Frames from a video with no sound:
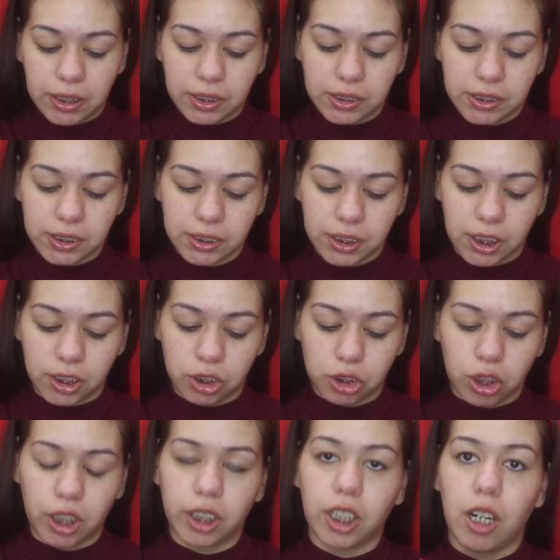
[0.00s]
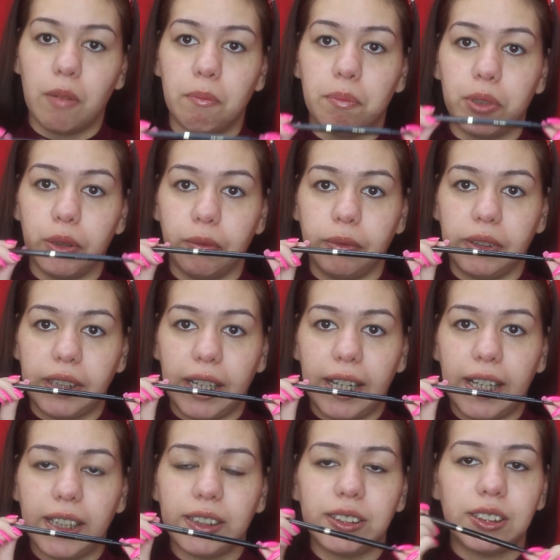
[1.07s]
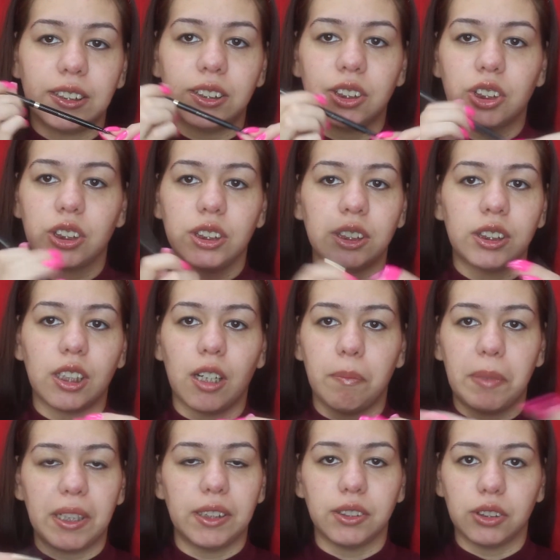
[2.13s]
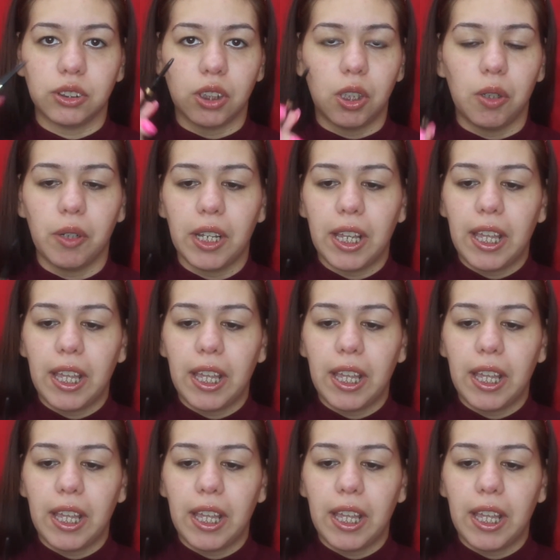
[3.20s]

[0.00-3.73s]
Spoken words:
and this is in dark brunette. It's just a pencil.